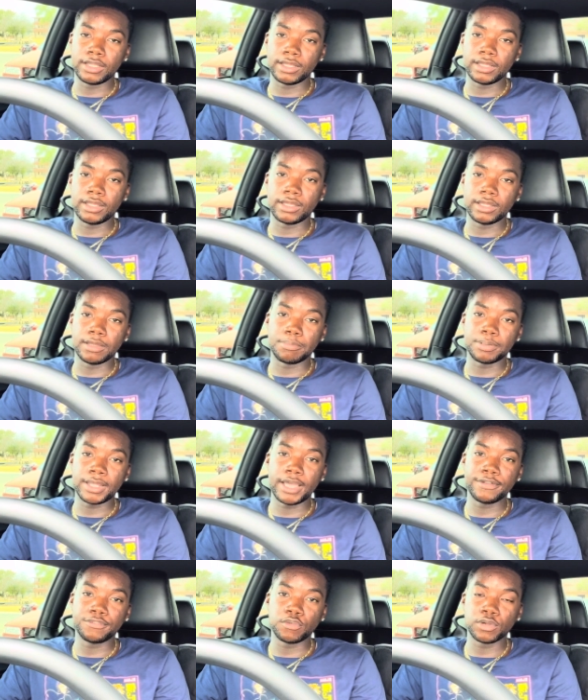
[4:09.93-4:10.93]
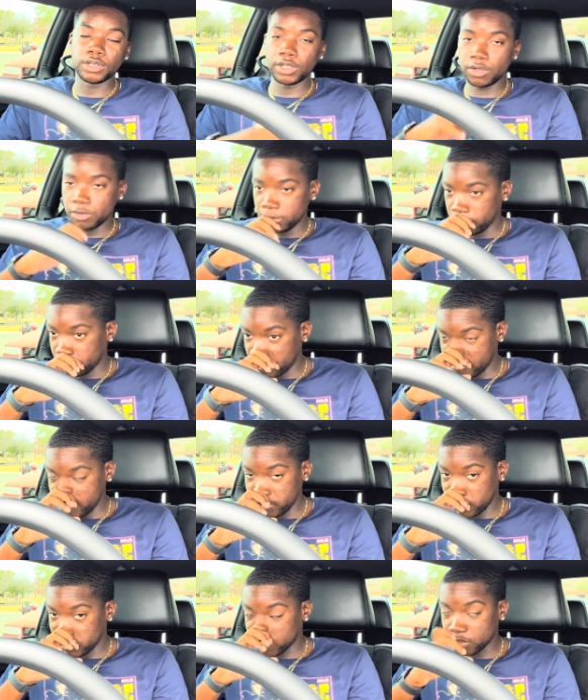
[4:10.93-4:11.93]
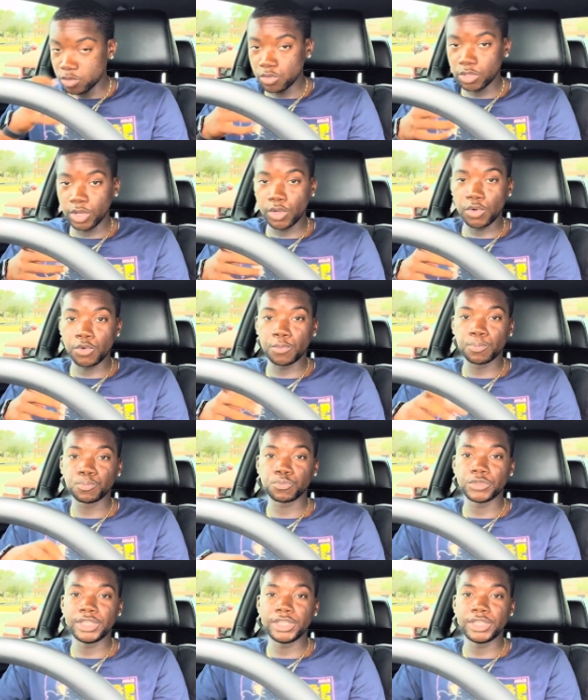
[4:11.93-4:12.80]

uh, applied for a loan or, you know, school loan.